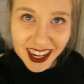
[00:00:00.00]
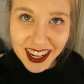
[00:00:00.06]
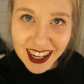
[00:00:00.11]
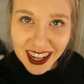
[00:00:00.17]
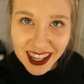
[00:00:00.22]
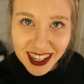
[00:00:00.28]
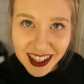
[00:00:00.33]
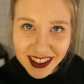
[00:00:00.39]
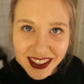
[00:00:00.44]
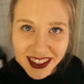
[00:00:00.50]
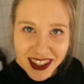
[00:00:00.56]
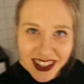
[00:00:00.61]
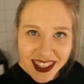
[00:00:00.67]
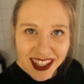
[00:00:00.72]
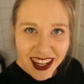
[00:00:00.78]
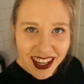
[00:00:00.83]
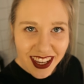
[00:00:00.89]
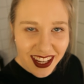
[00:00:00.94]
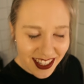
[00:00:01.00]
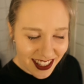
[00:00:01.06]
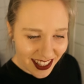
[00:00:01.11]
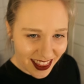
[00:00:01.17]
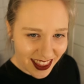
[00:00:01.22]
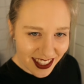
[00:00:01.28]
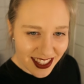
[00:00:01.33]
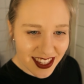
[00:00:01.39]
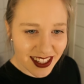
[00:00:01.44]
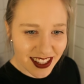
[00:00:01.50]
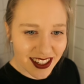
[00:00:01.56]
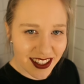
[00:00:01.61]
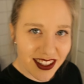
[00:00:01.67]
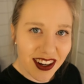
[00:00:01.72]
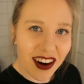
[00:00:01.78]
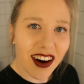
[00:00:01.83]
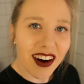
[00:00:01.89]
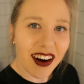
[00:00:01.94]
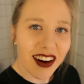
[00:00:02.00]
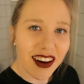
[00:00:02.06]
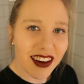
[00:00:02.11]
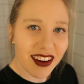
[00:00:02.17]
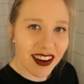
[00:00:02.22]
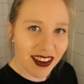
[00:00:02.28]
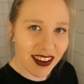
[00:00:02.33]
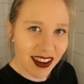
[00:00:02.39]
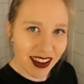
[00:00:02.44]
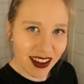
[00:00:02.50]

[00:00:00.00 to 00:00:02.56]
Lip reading: I kind of look like I did this in the dark.